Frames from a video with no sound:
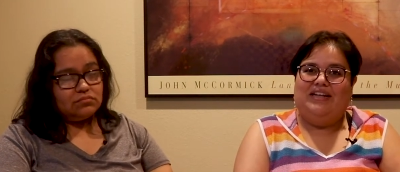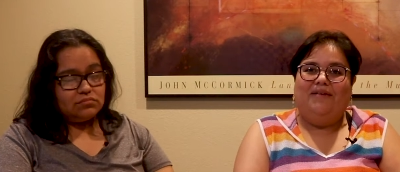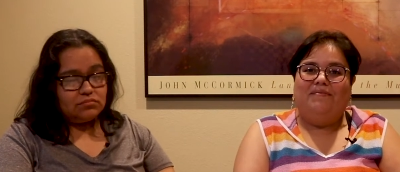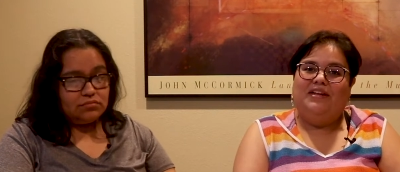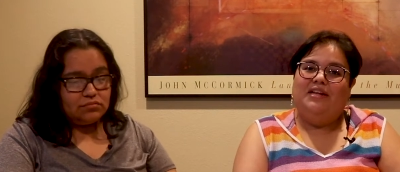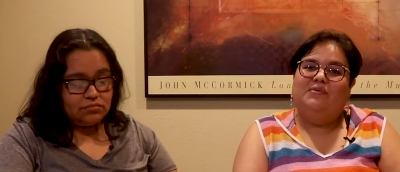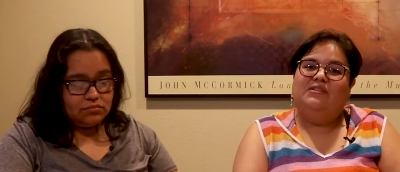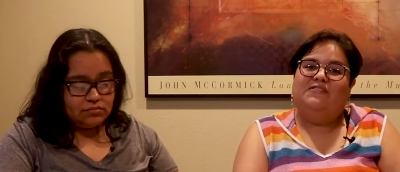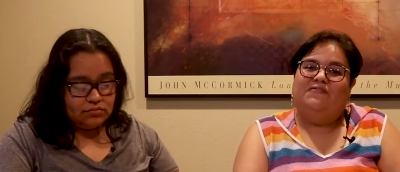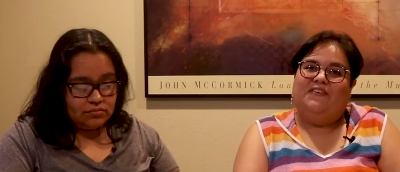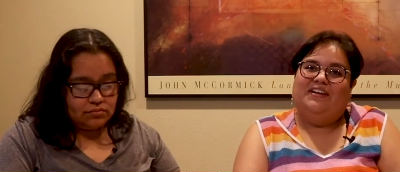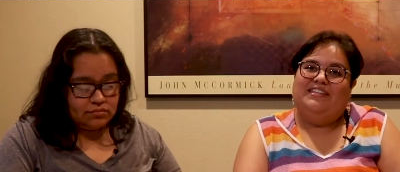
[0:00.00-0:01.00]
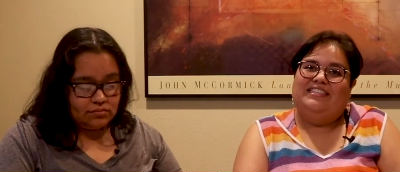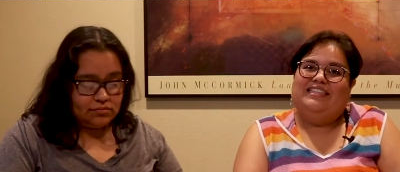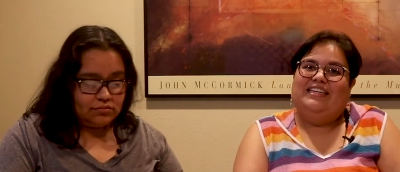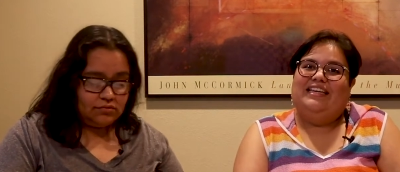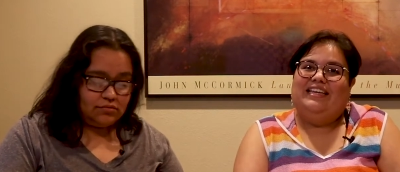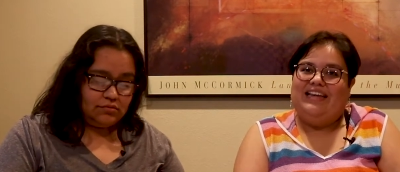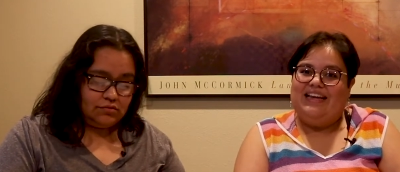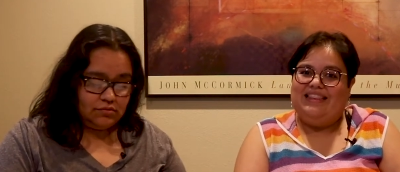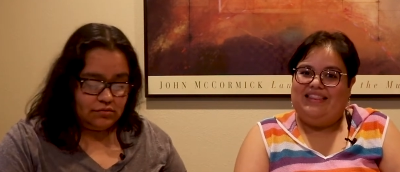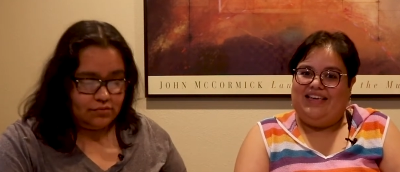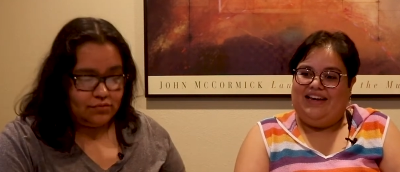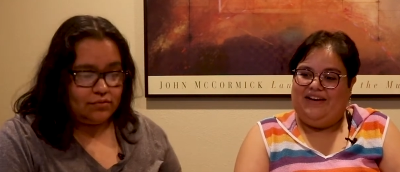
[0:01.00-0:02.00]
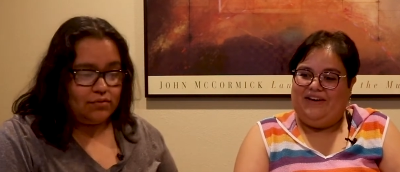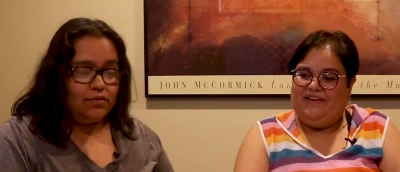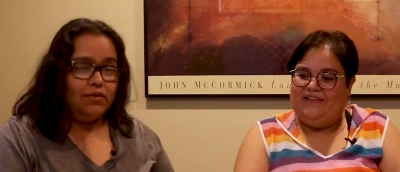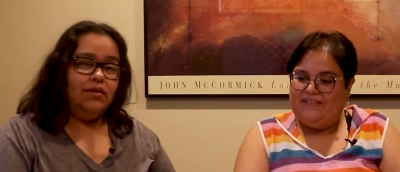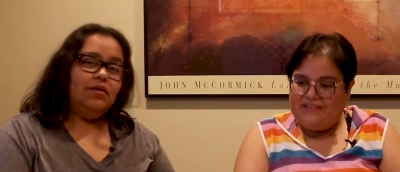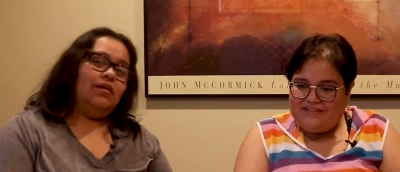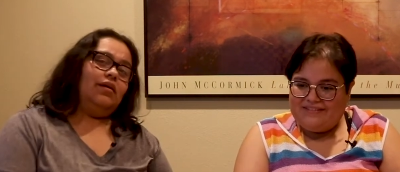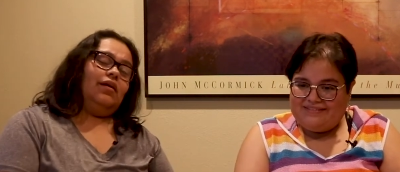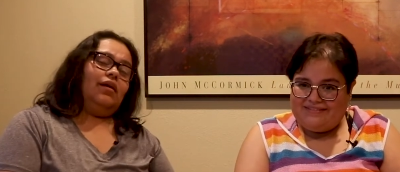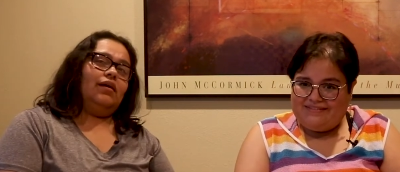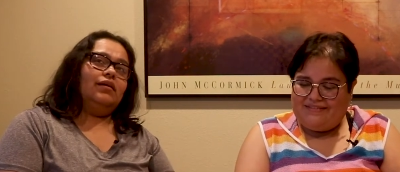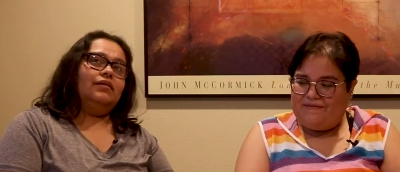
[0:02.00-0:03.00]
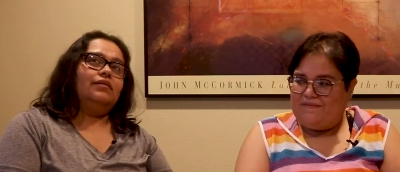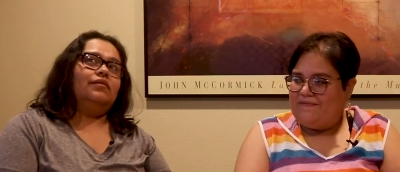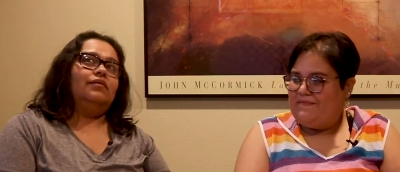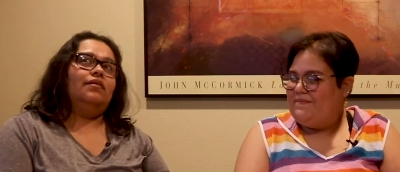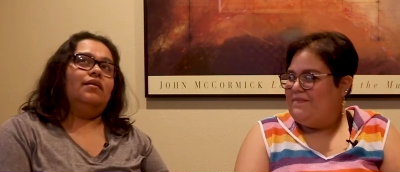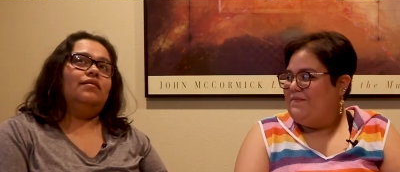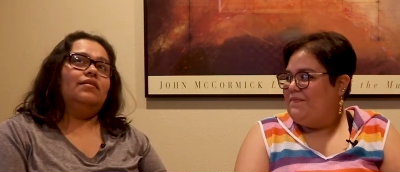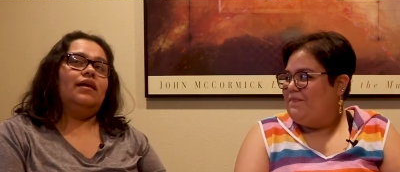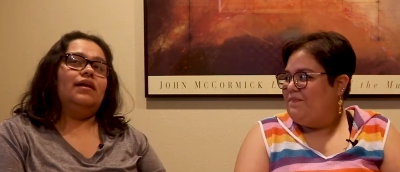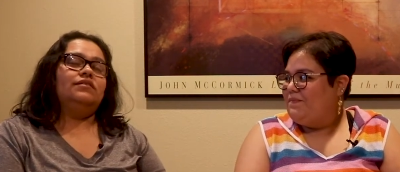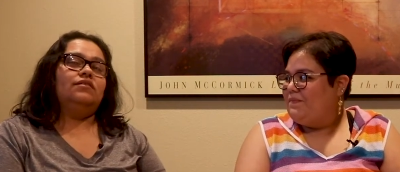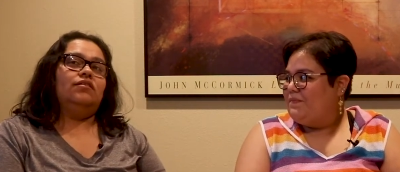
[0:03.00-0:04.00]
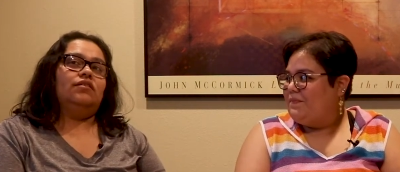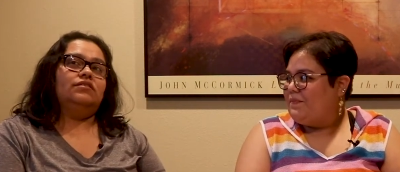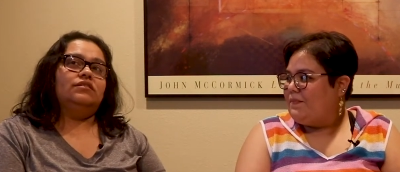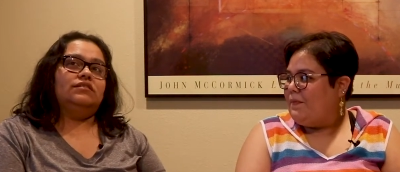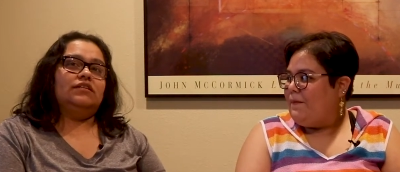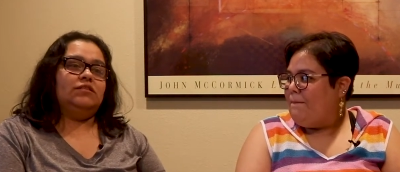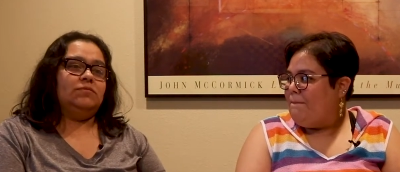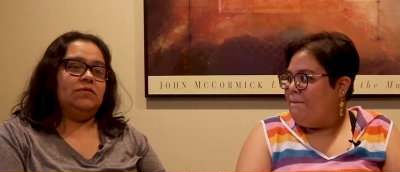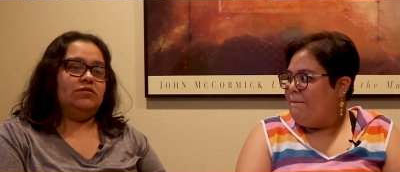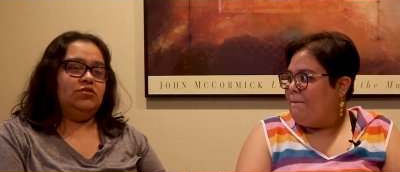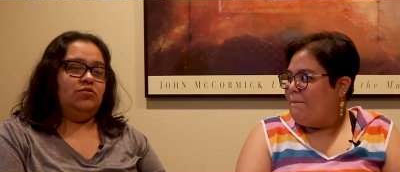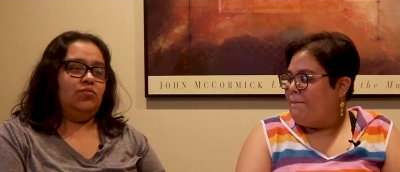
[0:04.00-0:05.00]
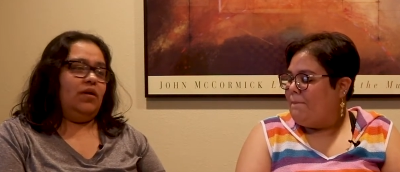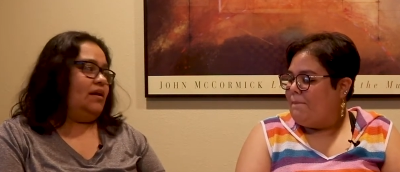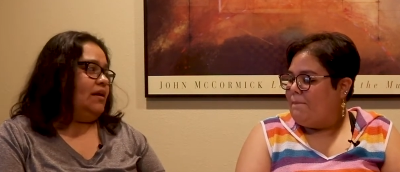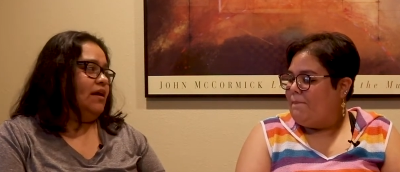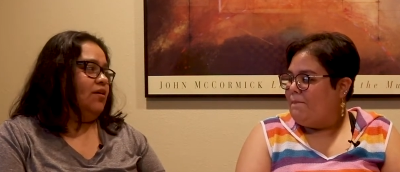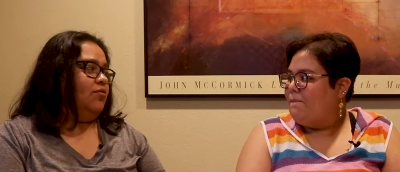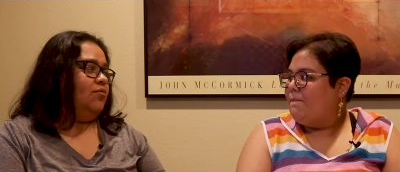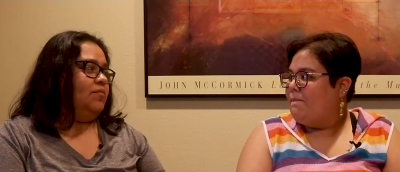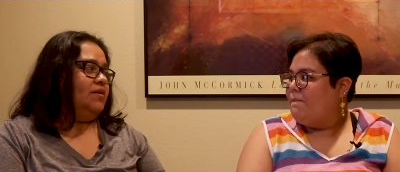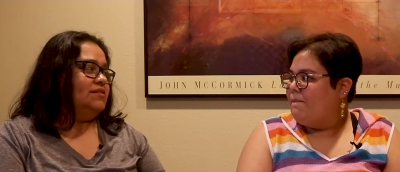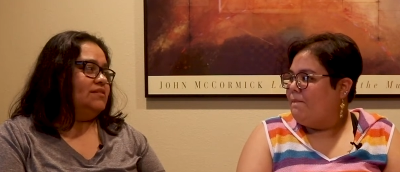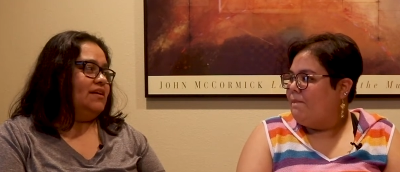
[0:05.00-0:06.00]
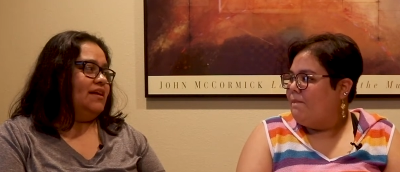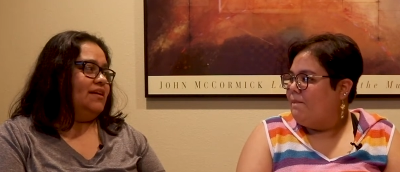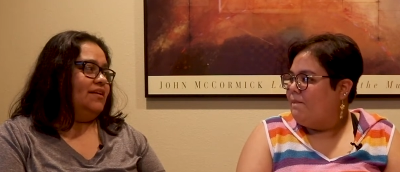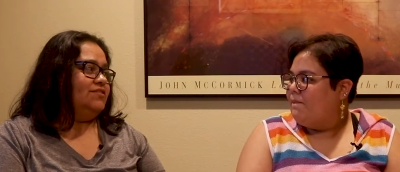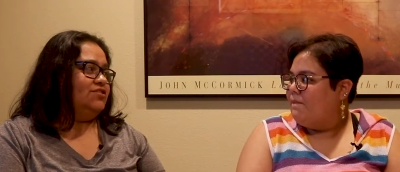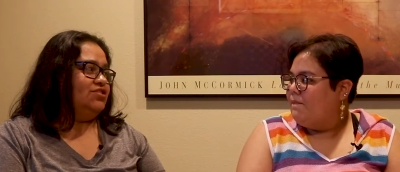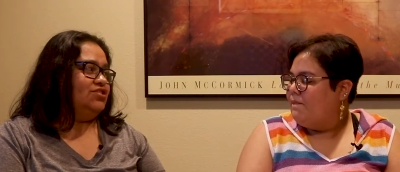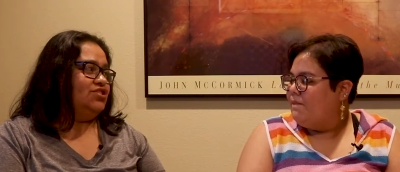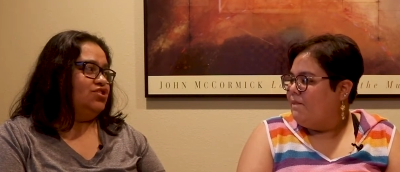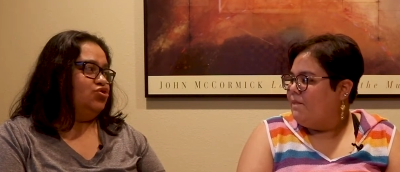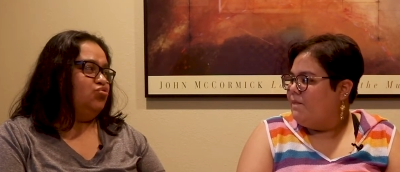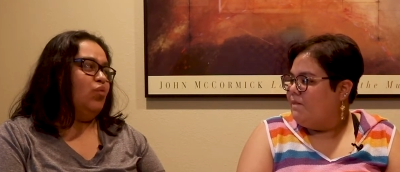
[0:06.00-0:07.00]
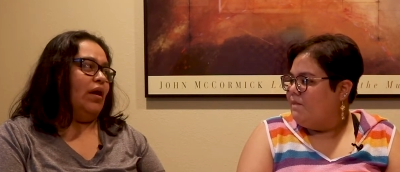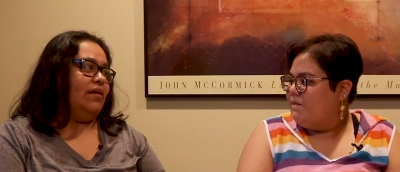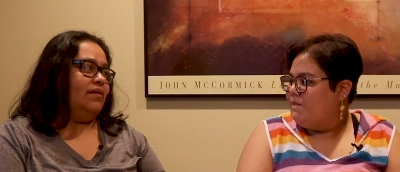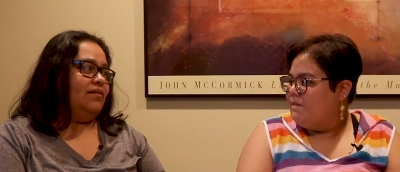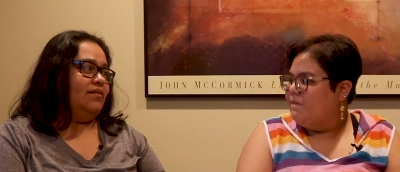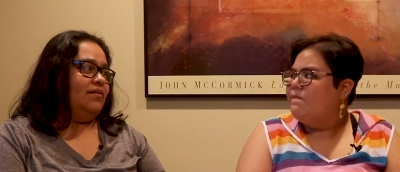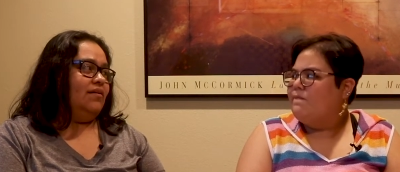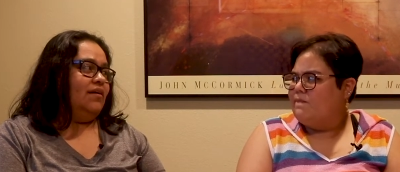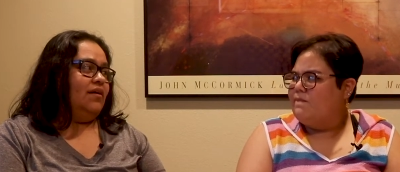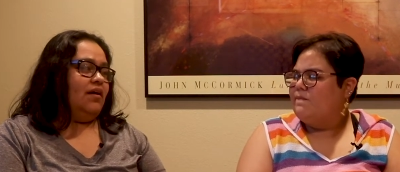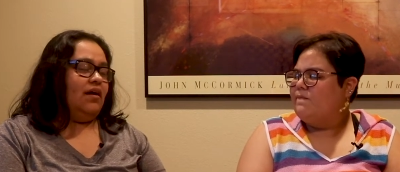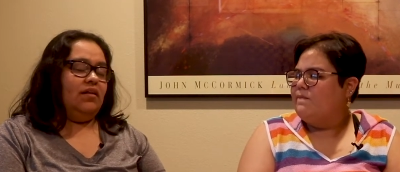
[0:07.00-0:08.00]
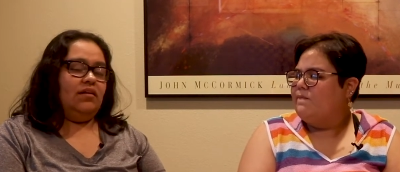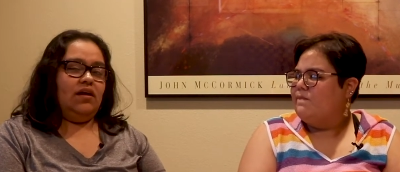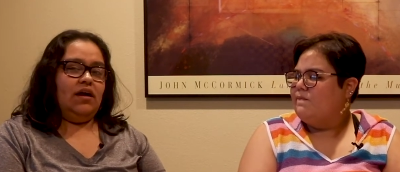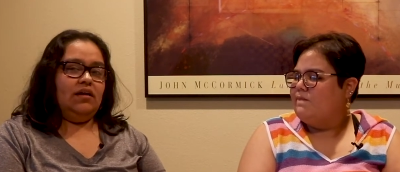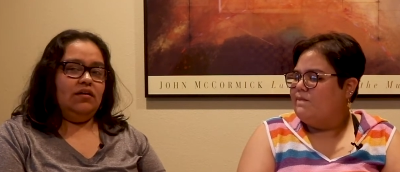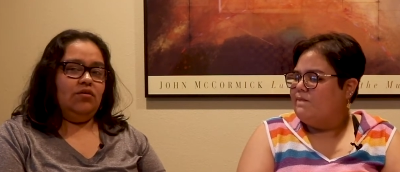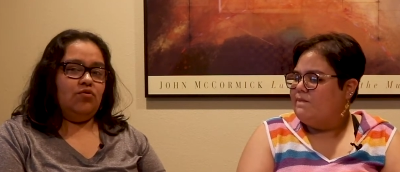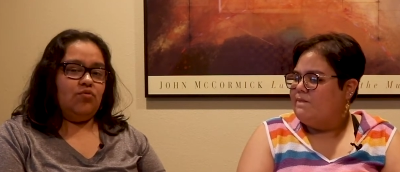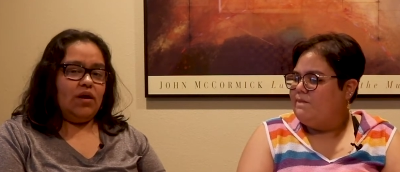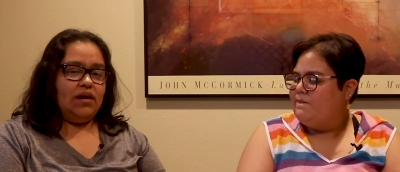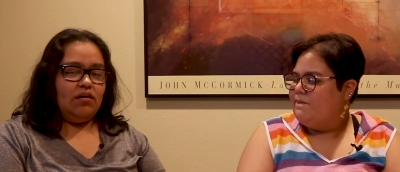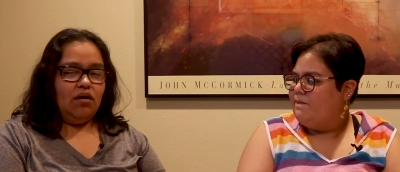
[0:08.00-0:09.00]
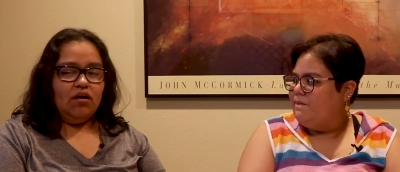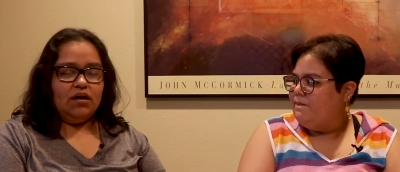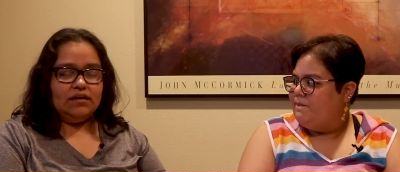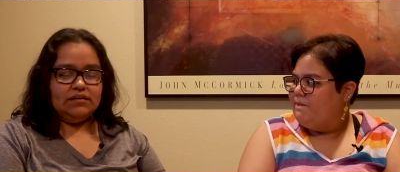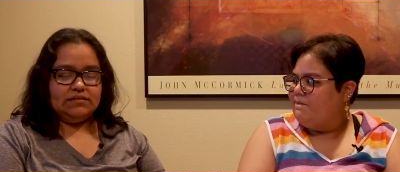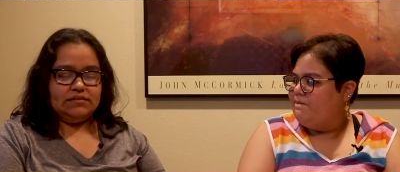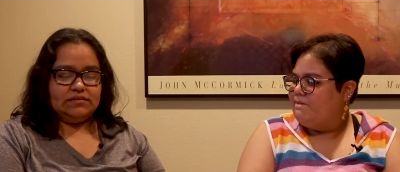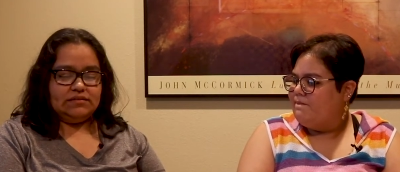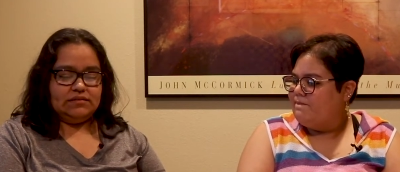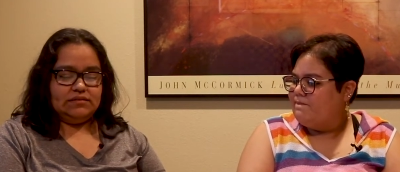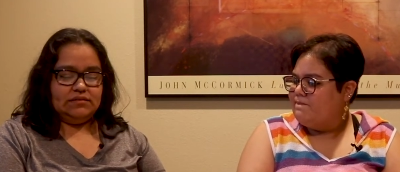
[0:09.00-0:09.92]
Speaker 1: not mean it was fun to get there and and that has a lot to say especially right now because again it's just the trend a lot of great artists